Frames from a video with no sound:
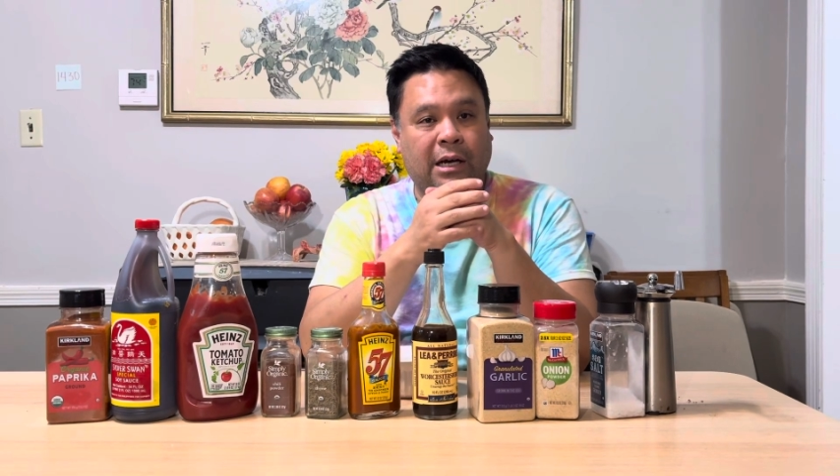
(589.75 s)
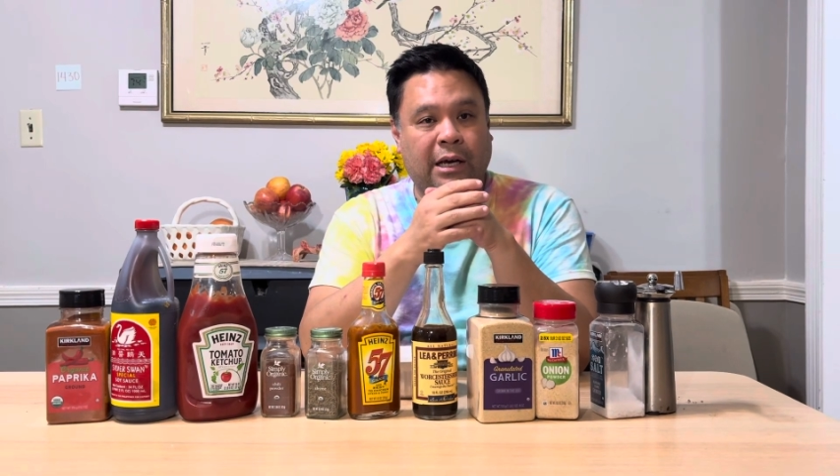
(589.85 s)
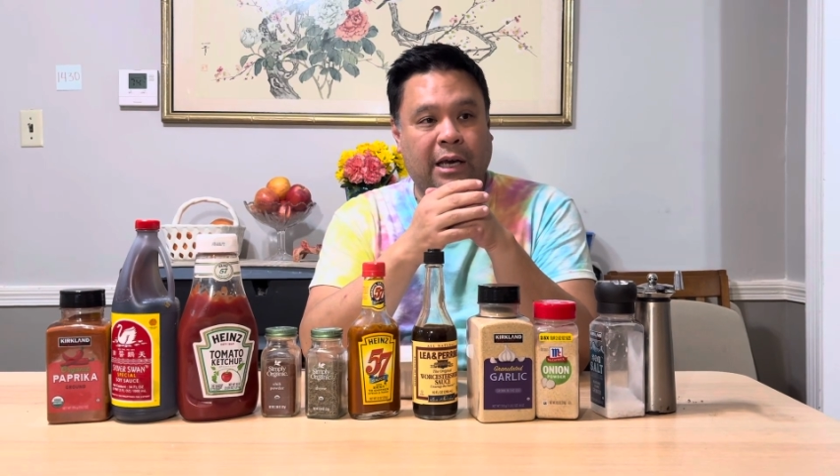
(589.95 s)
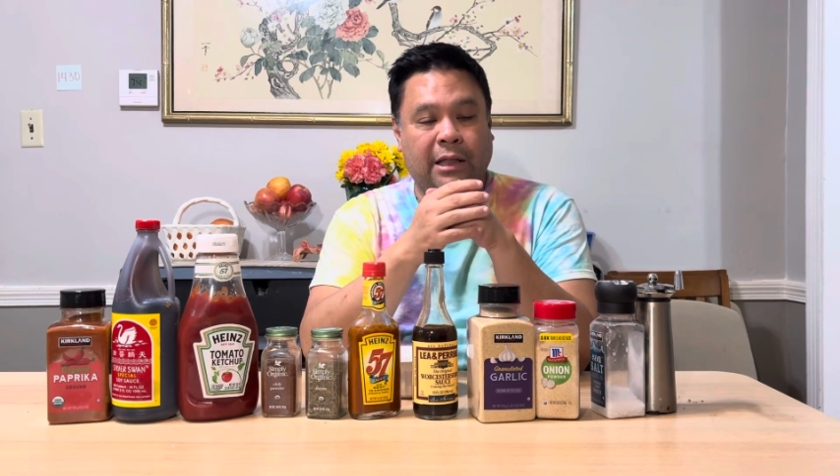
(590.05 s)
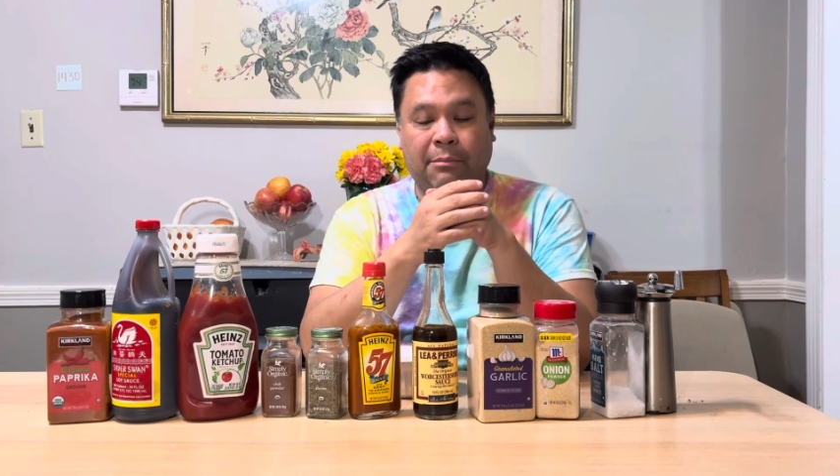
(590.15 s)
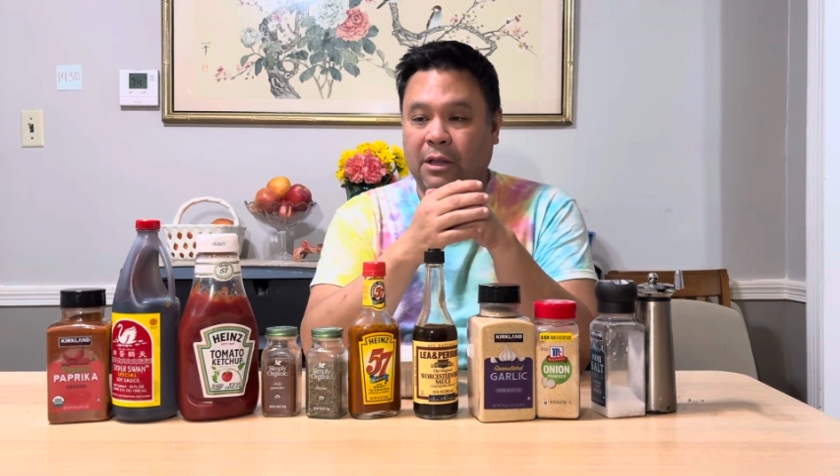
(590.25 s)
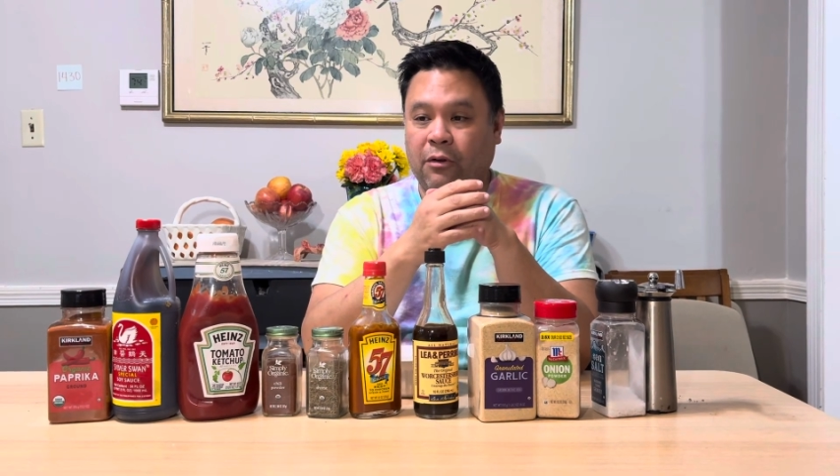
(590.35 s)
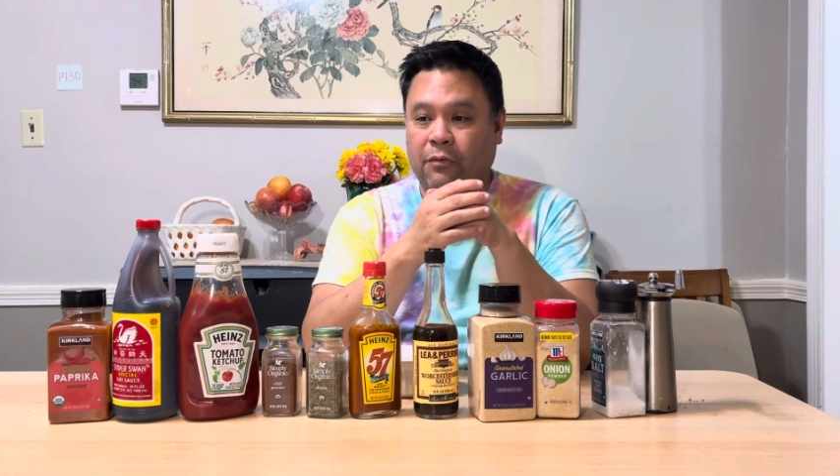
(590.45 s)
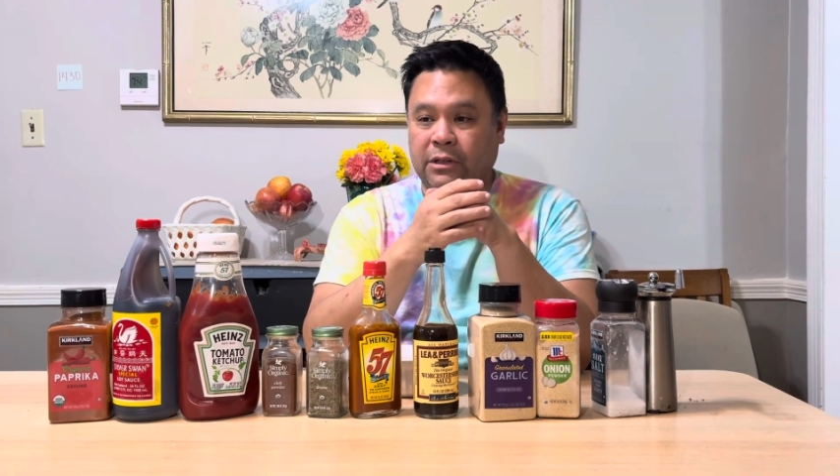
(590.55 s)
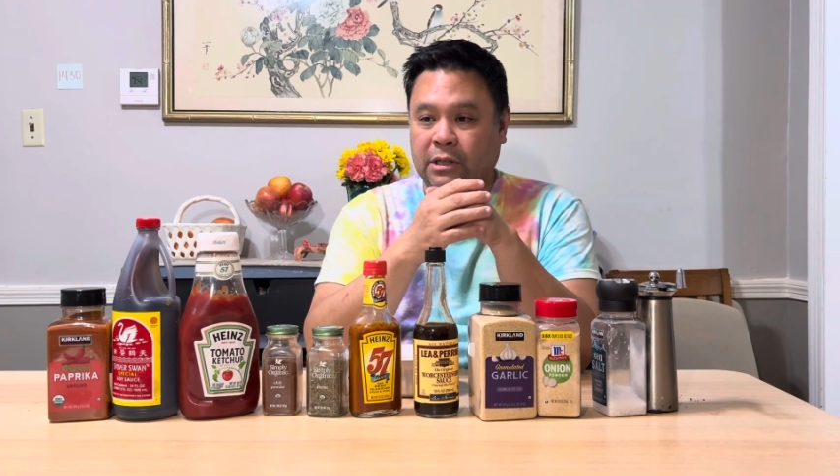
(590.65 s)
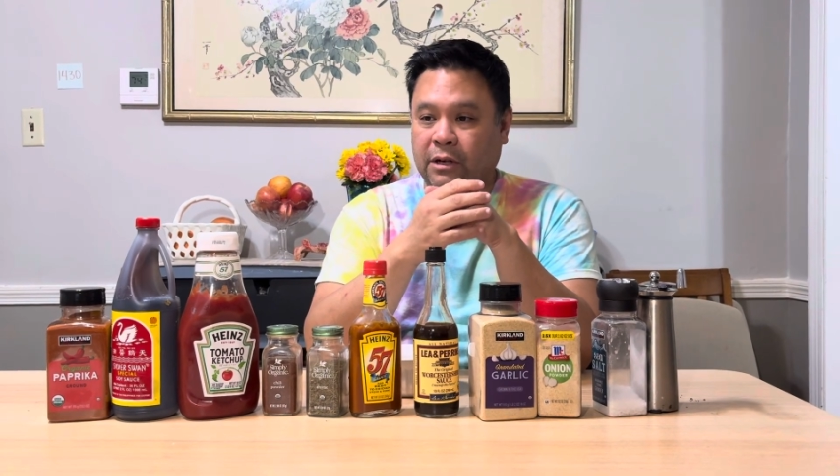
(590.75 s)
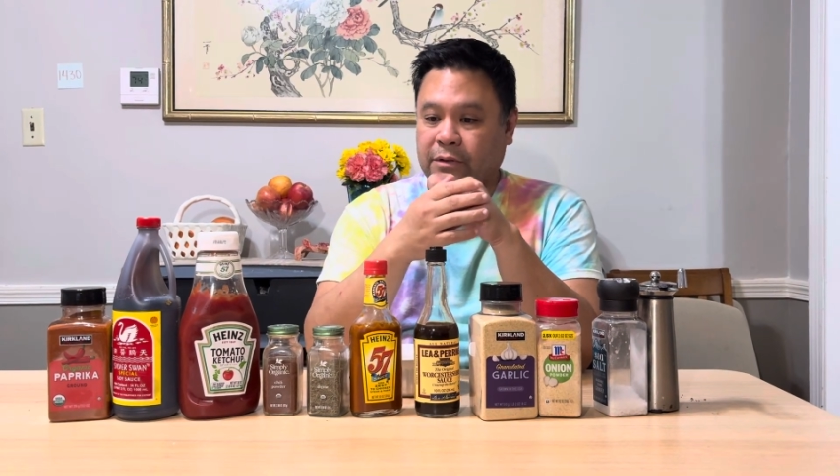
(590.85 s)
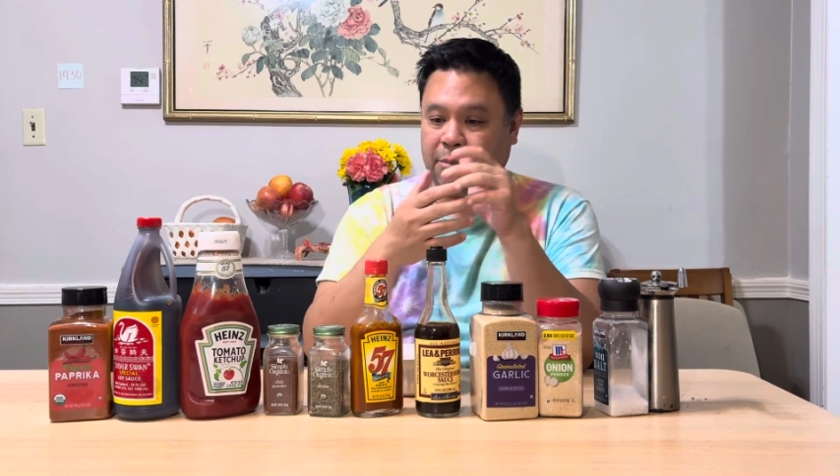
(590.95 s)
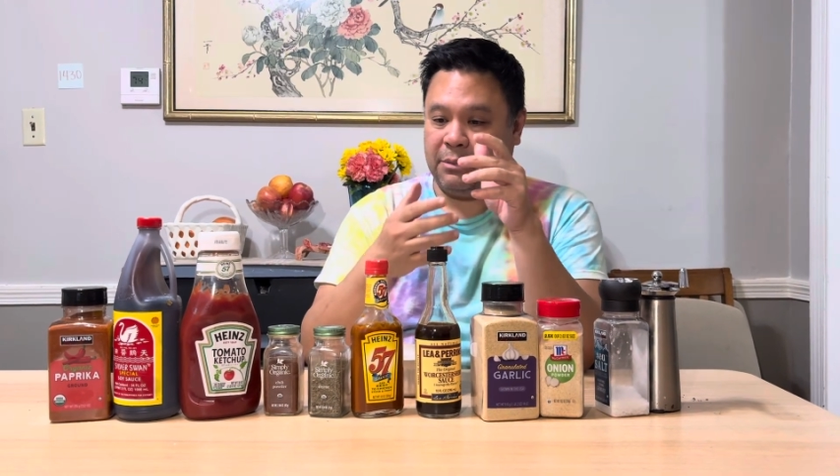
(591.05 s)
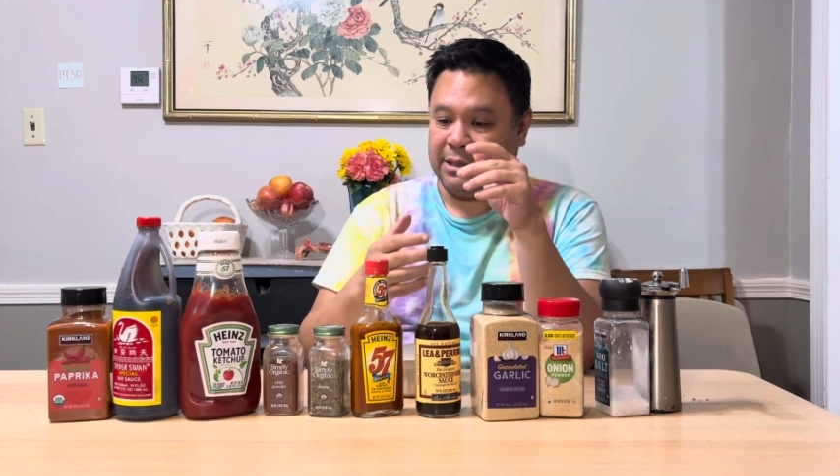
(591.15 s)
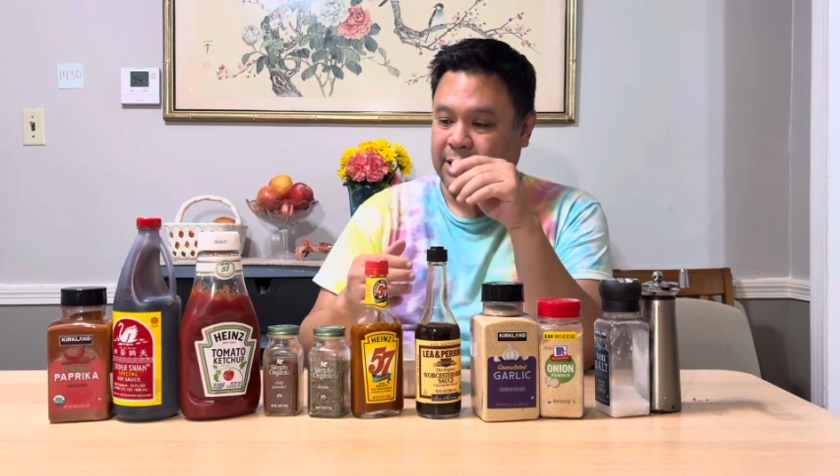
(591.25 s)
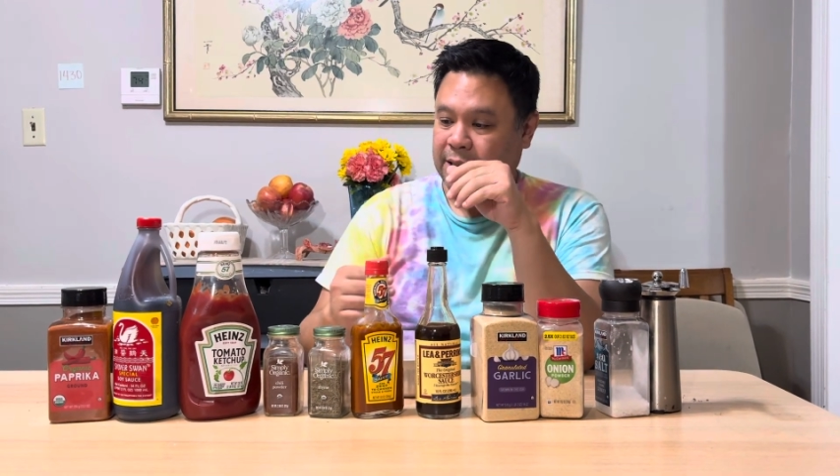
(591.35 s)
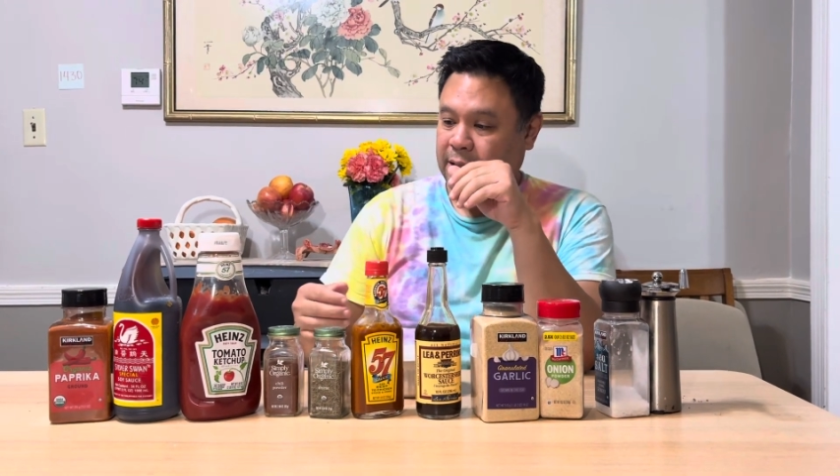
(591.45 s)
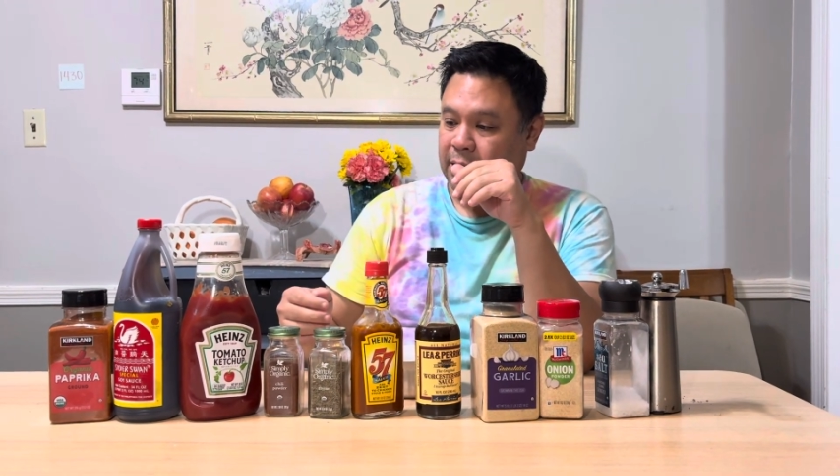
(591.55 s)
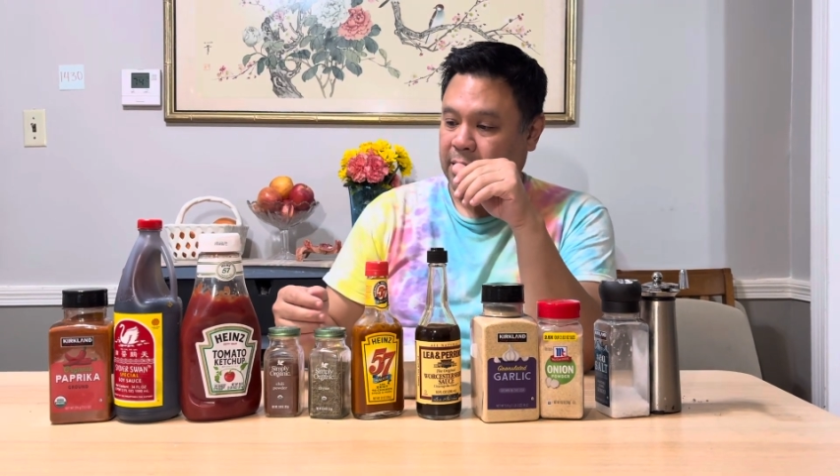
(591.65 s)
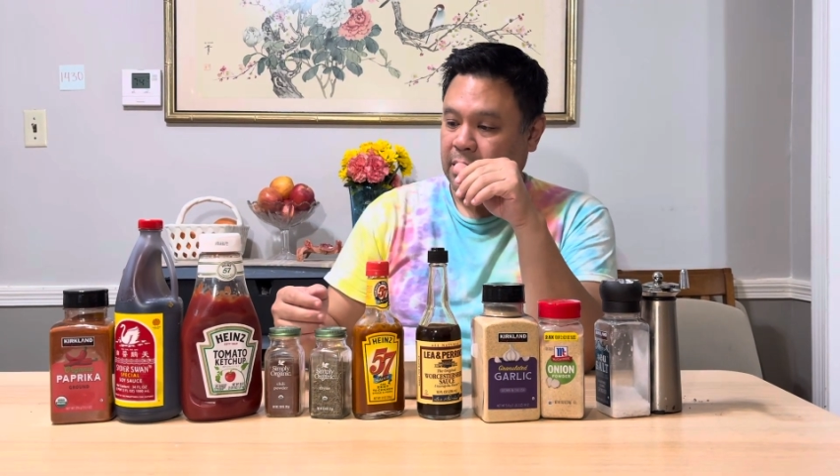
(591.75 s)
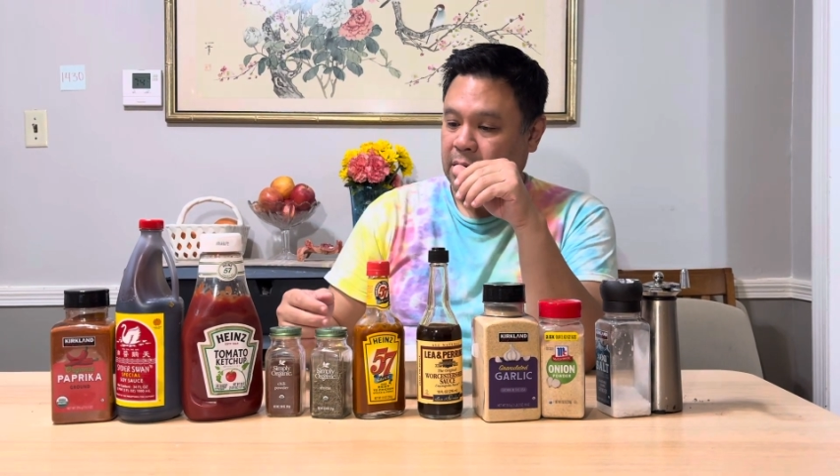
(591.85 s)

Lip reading: in the meatloaf itself, some of the seasoning.